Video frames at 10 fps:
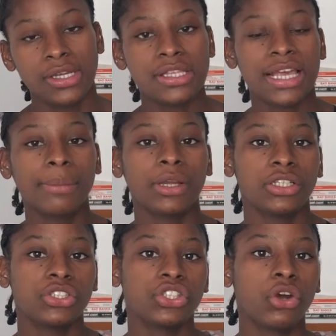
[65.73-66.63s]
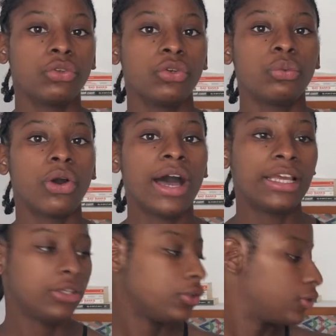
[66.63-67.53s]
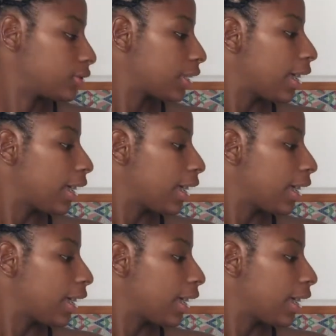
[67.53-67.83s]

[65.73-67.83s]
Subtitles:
So I'm going to show you what I use.